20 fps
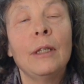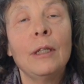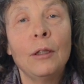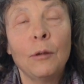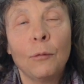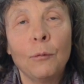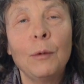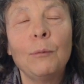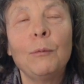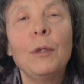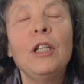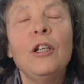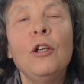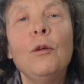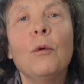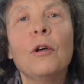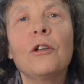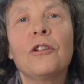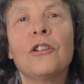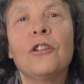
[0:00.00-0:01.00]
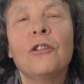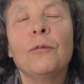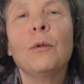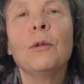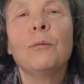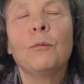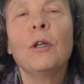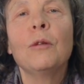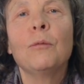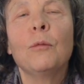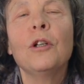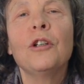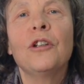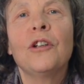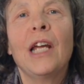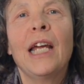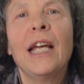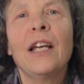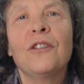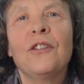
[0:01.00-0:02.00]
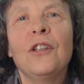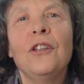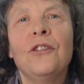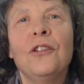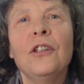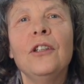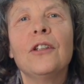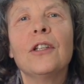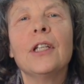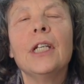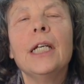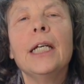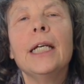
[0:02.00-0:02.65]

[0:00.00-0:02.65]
you know, when you want to access it.